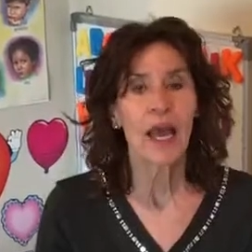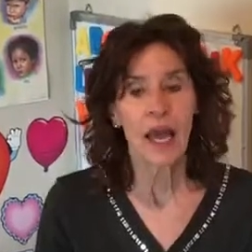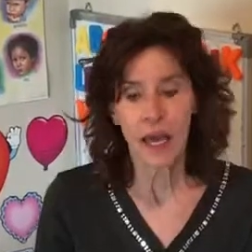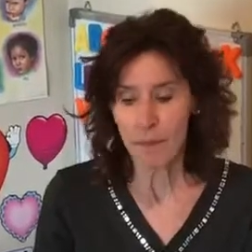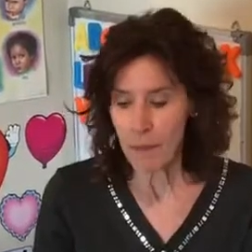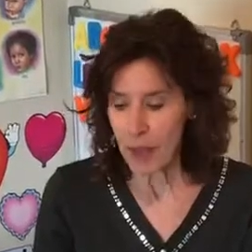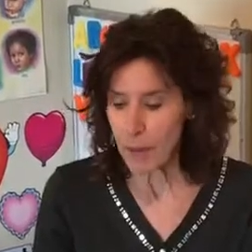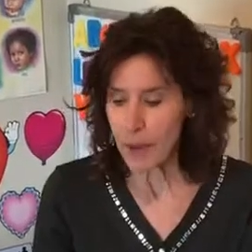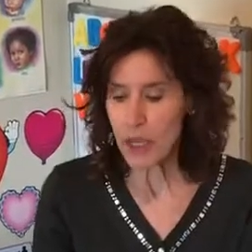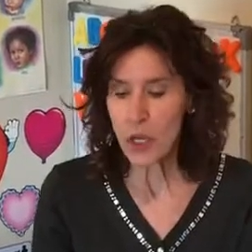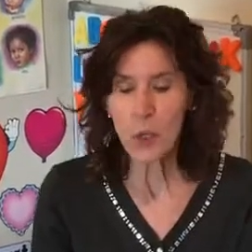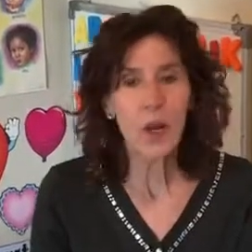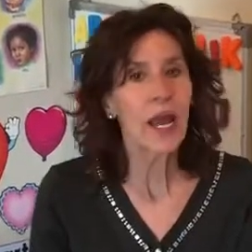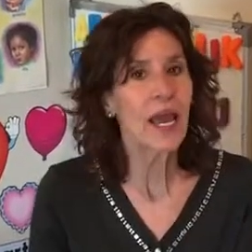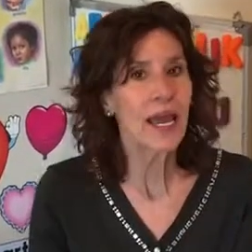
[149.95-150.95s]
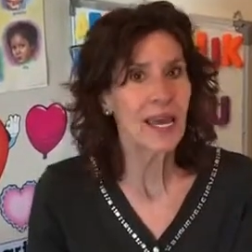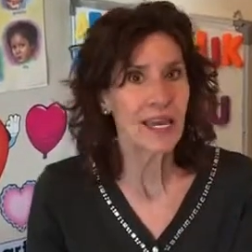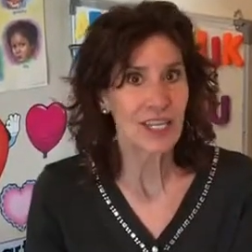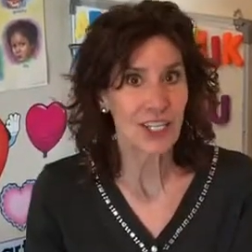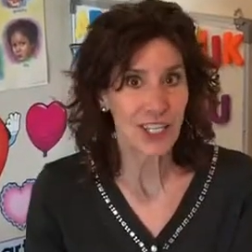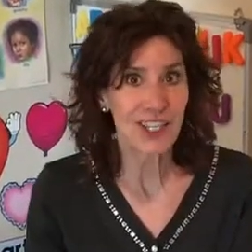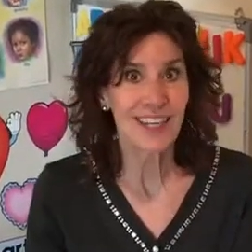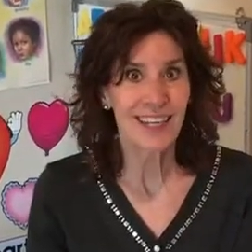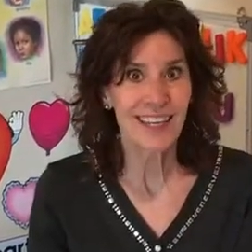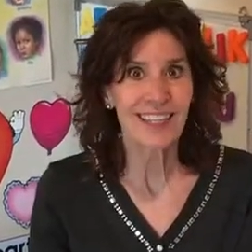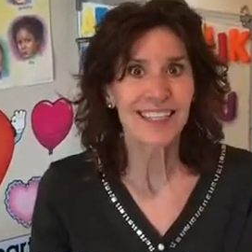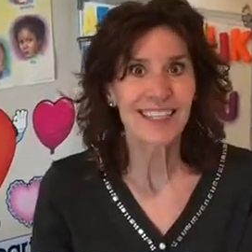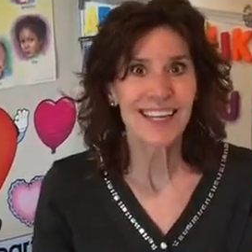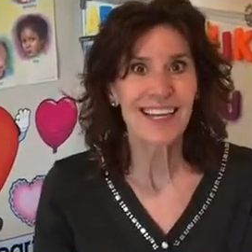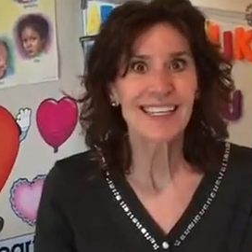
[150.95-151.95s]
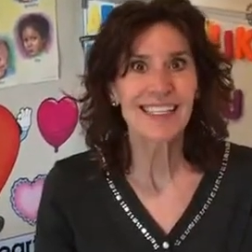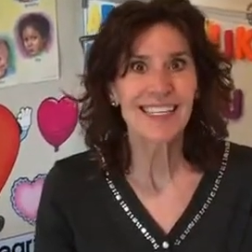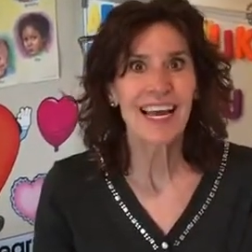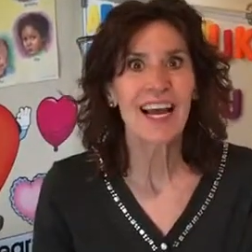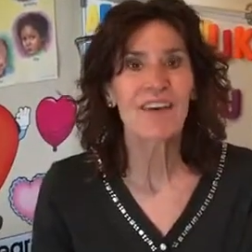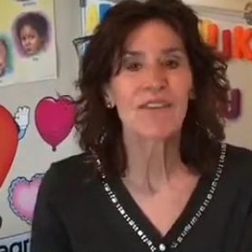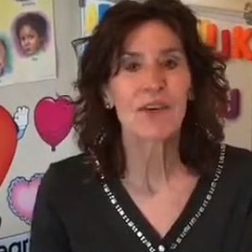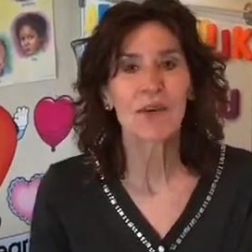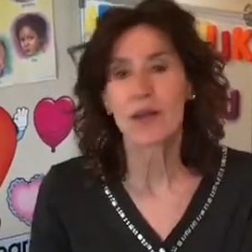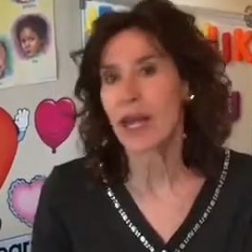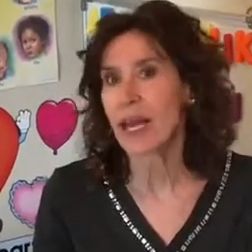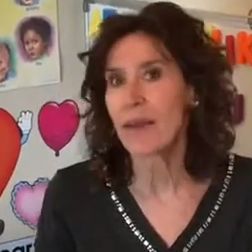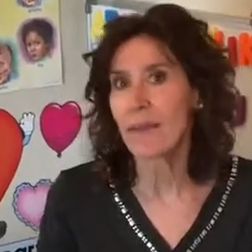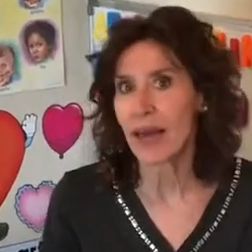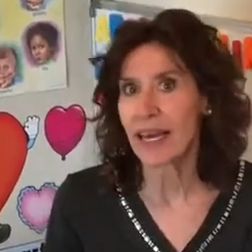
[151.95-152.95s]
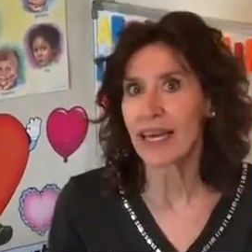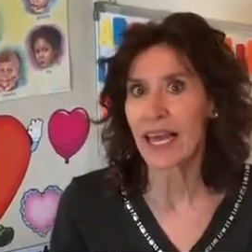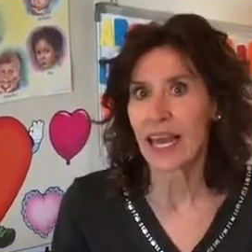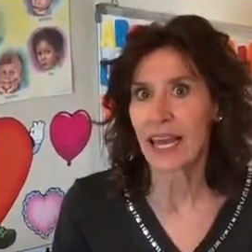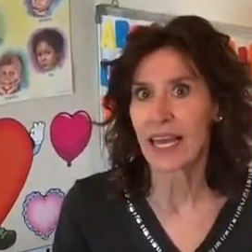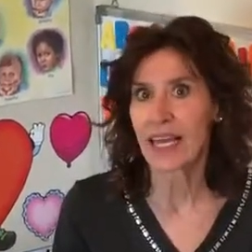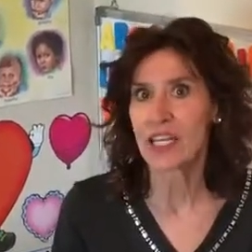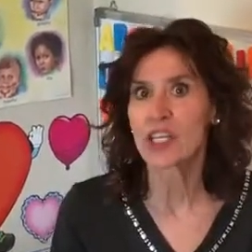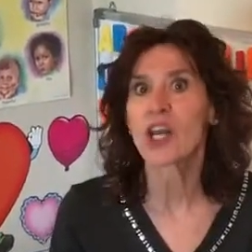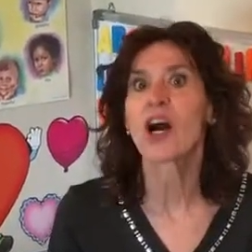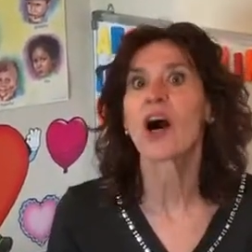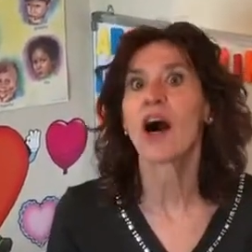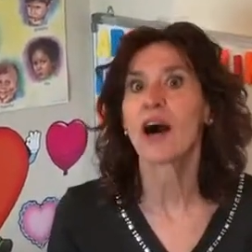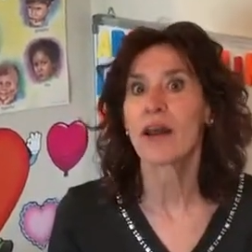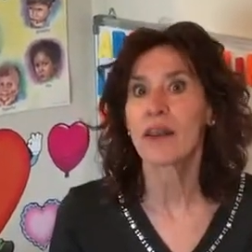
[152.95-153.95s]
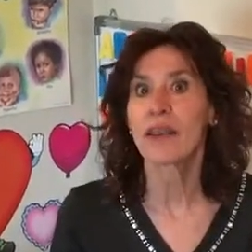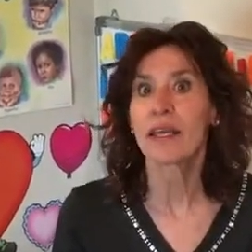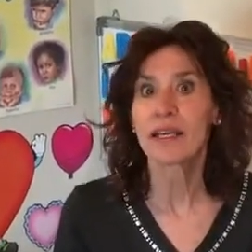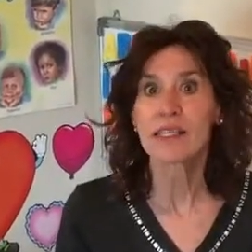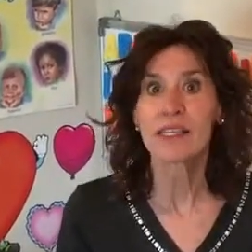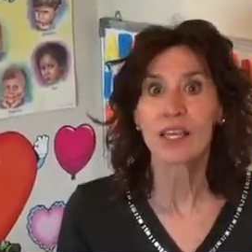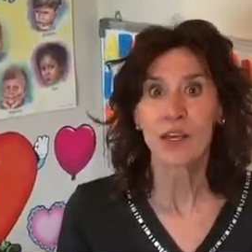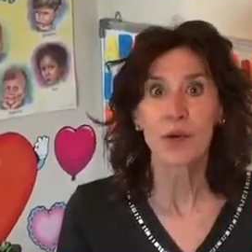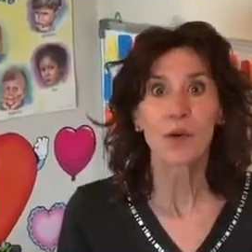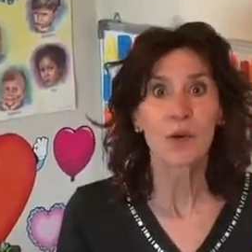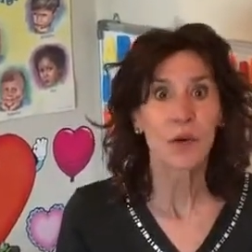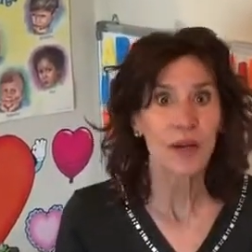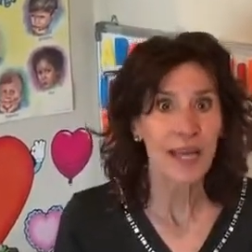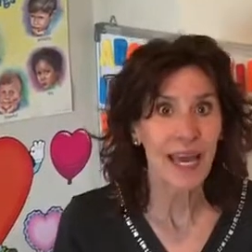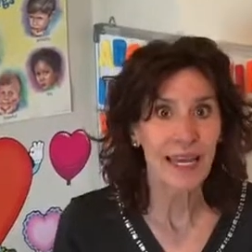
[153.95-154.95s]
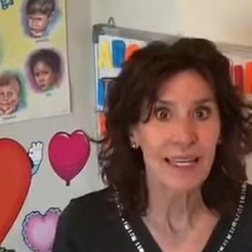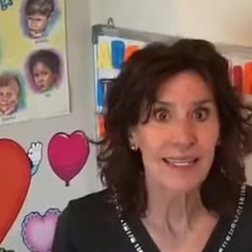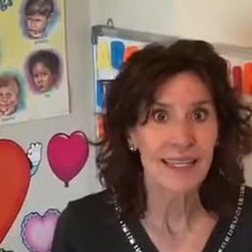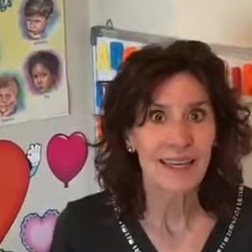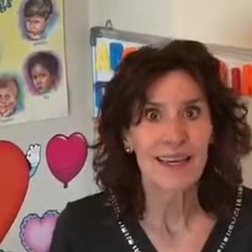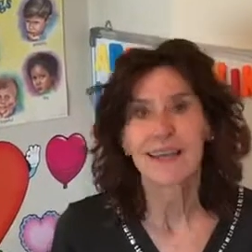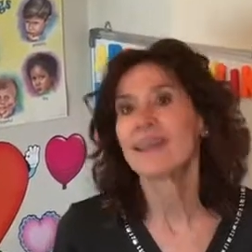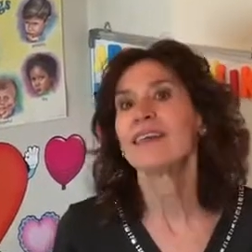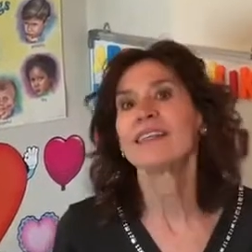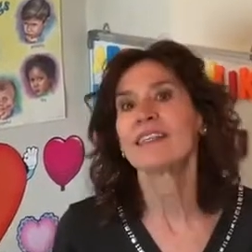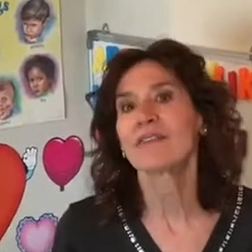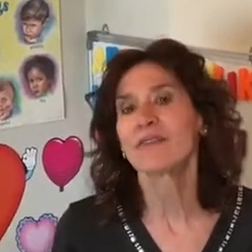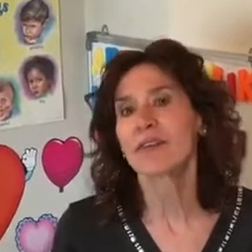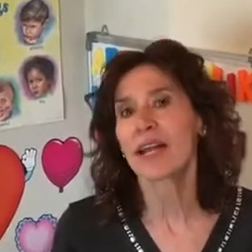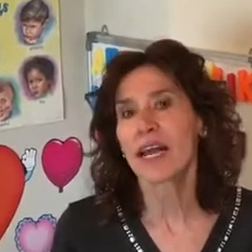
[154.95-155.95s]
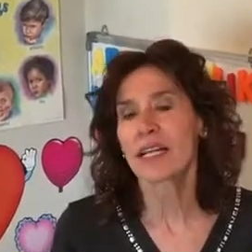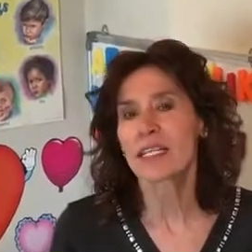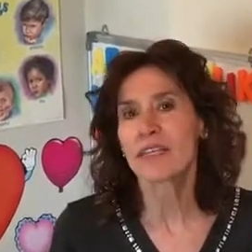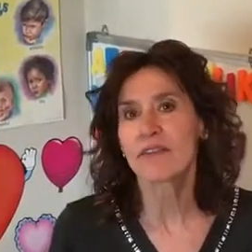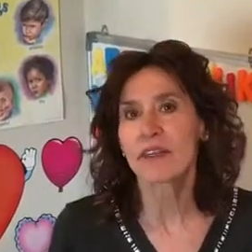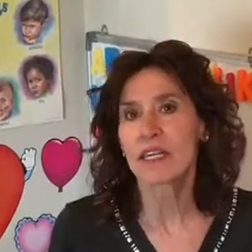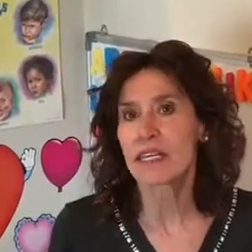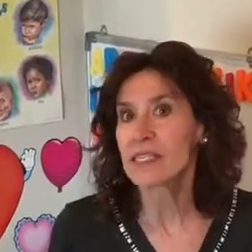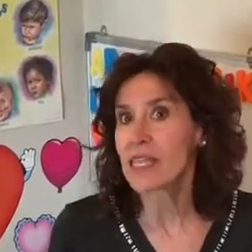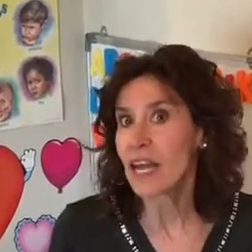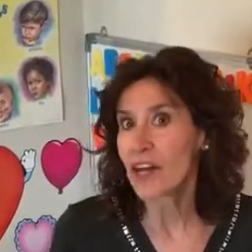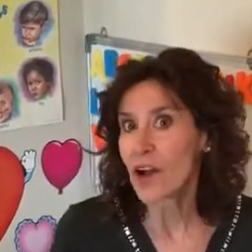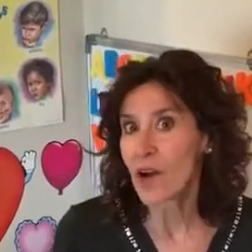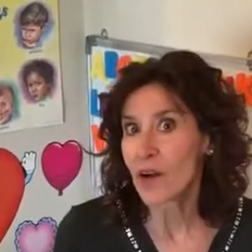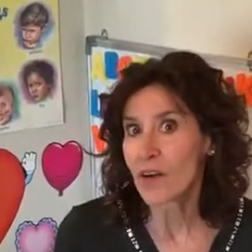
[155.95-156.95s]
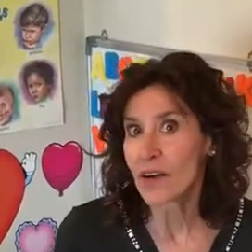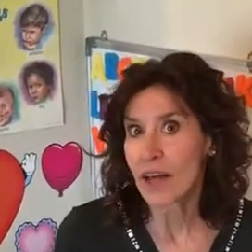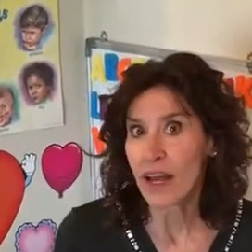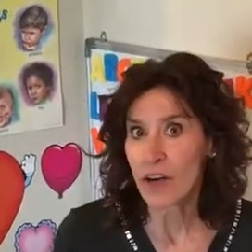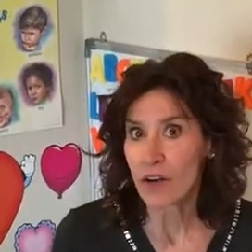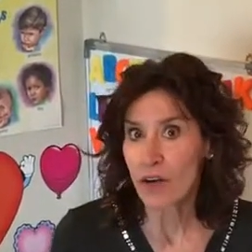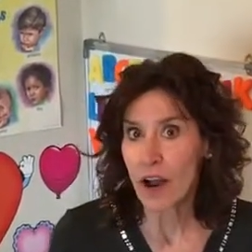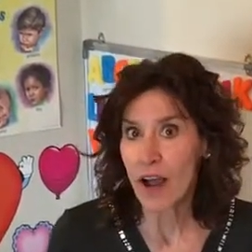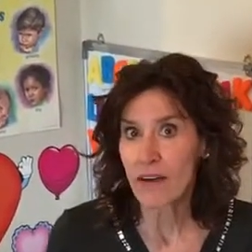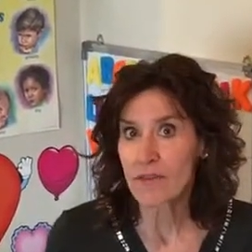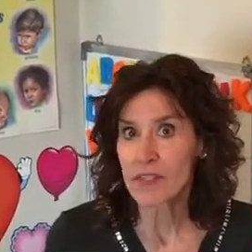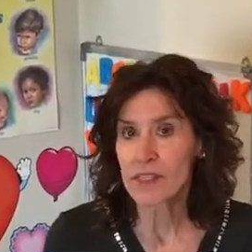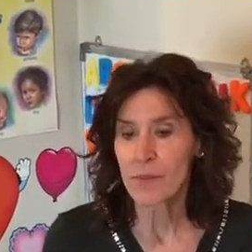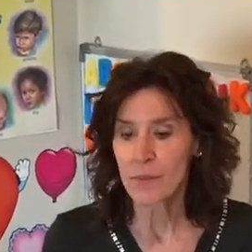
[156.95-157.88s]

and maybe your age. It's nice to have your name and age on things that you create, different activities and art and crafts.